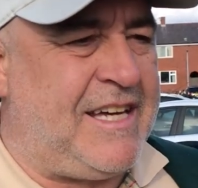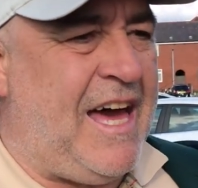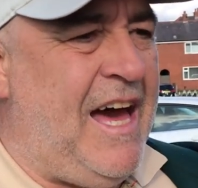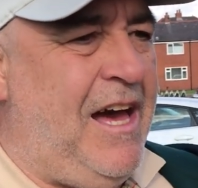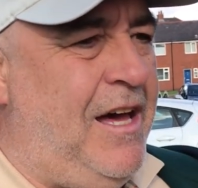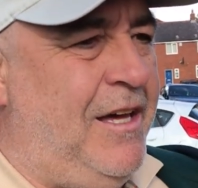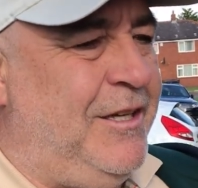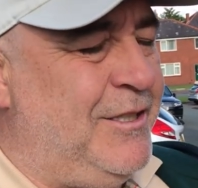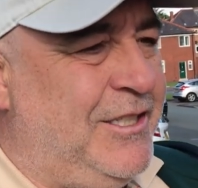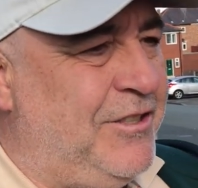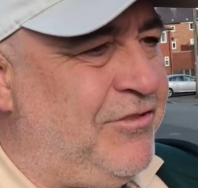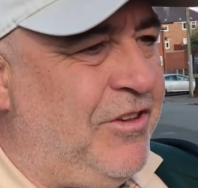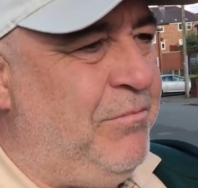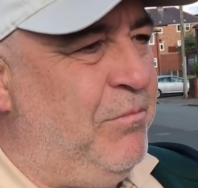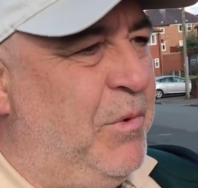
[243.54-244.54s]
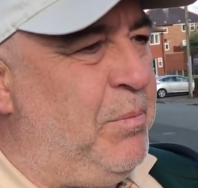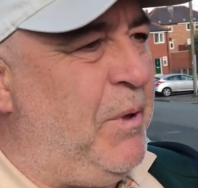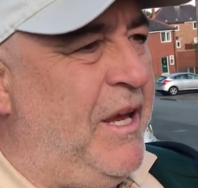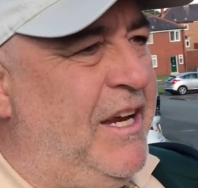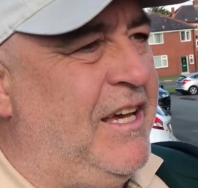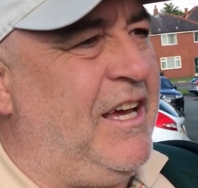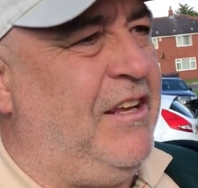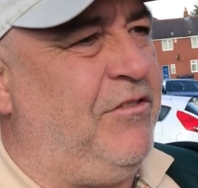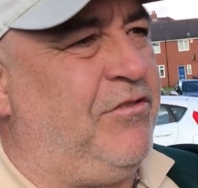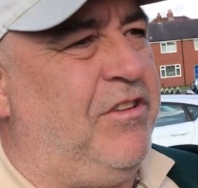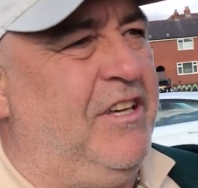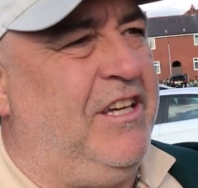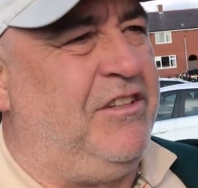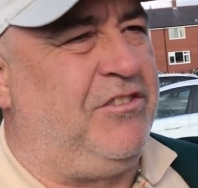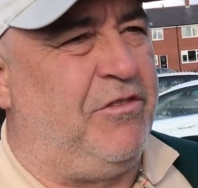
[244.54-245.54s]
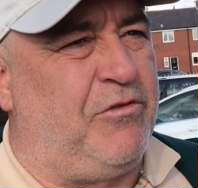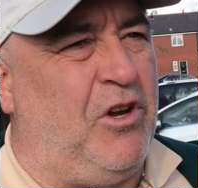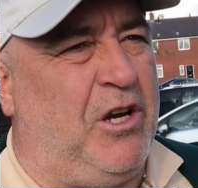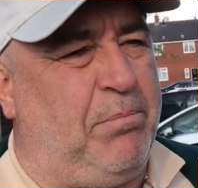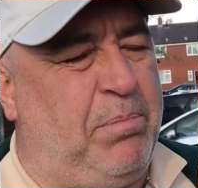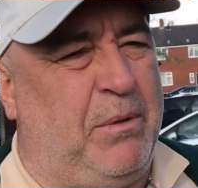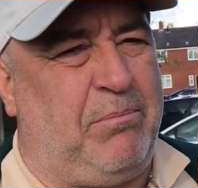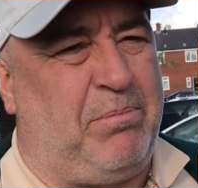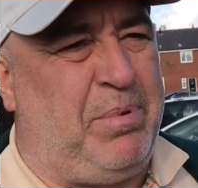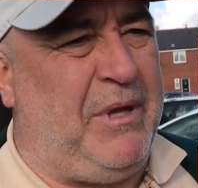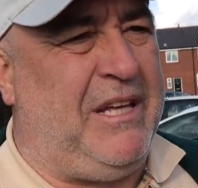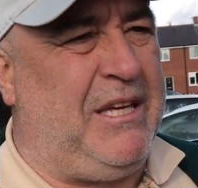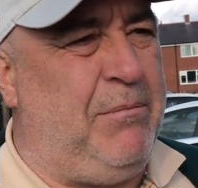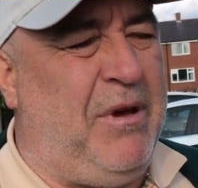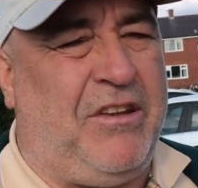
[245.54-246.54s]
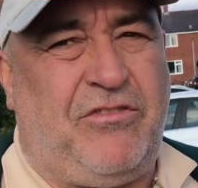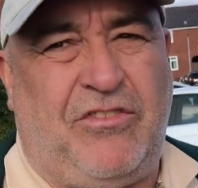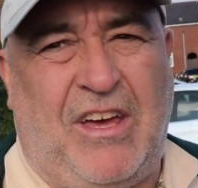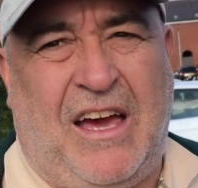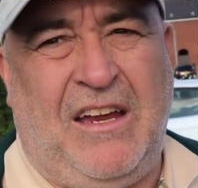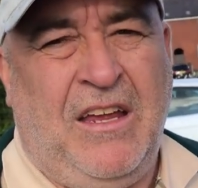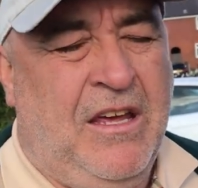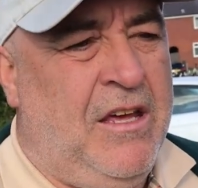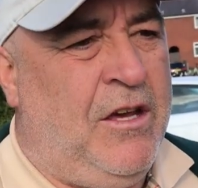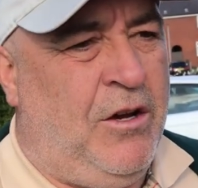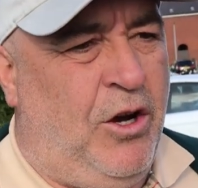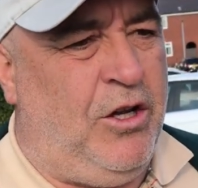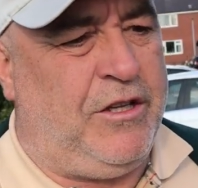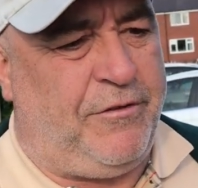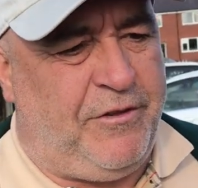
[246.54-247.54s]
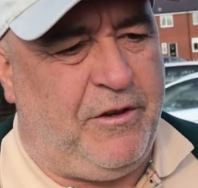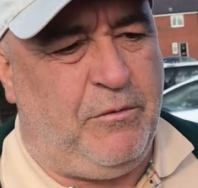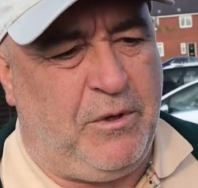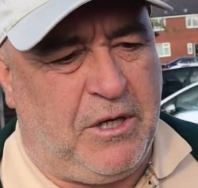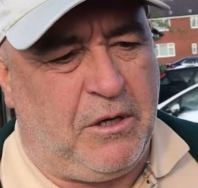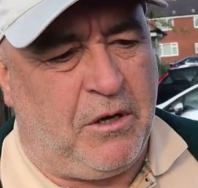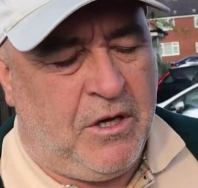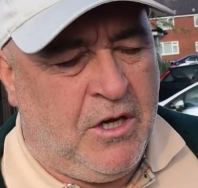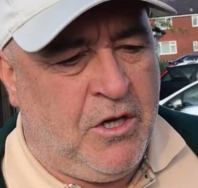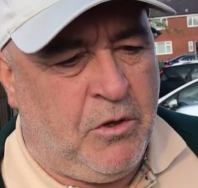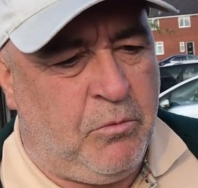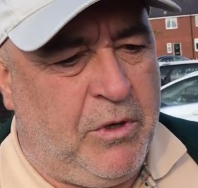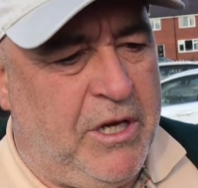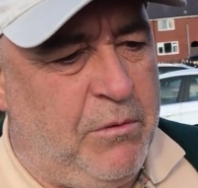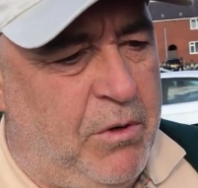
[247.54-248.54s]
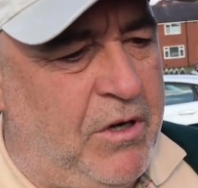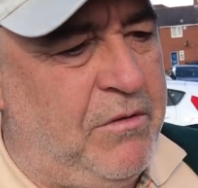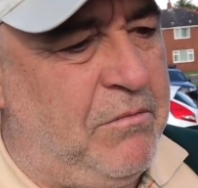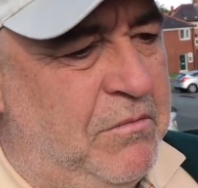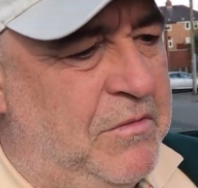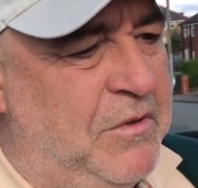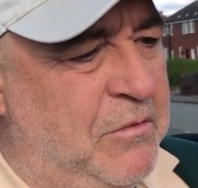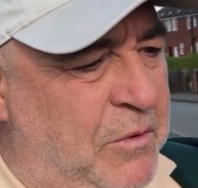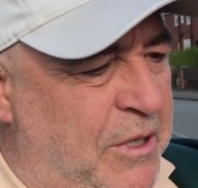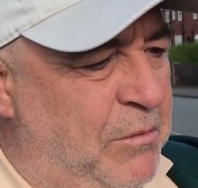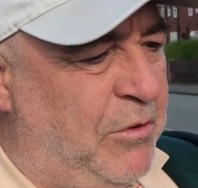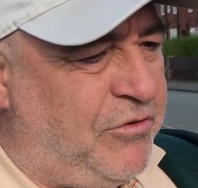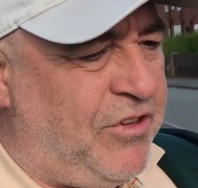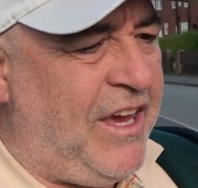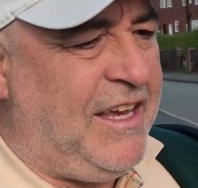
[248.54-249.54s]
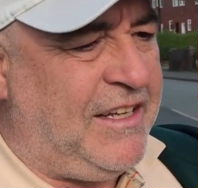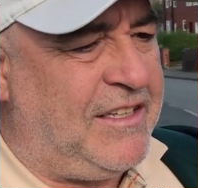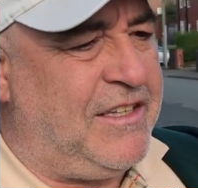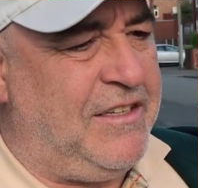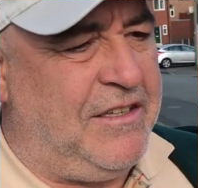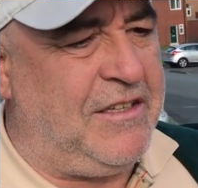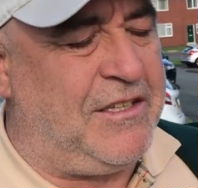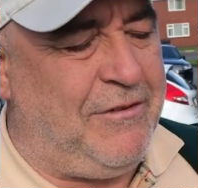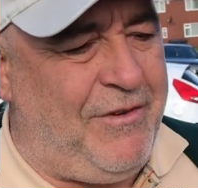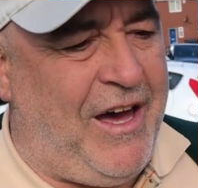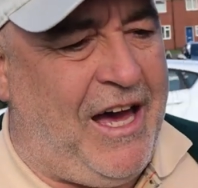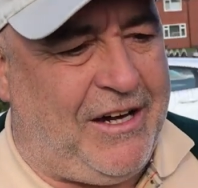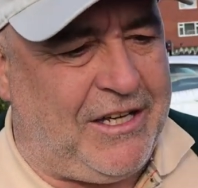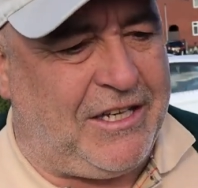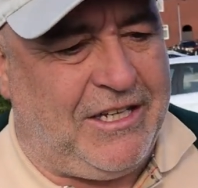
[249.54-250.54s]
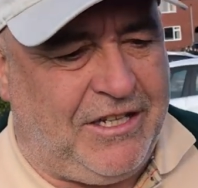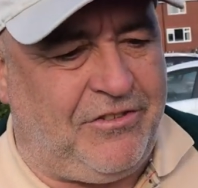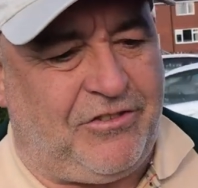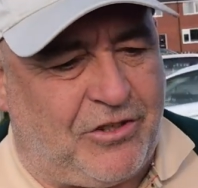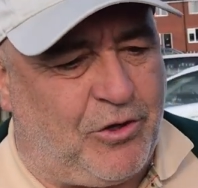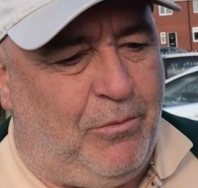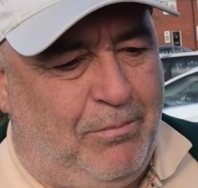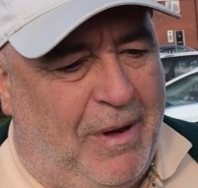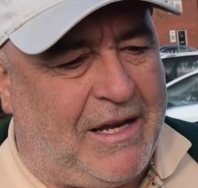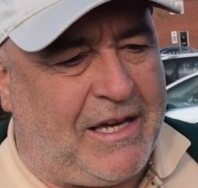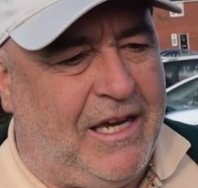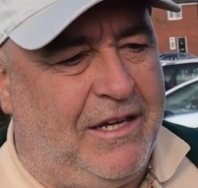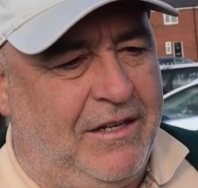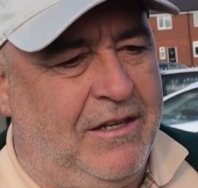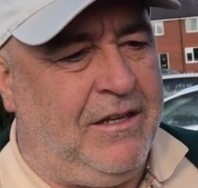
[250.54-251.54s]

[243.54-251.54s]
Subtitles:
You can't. Listen, we're playing against Leeds, you've got to play your best side. Only thing we were saying, Cavari needs to come back in.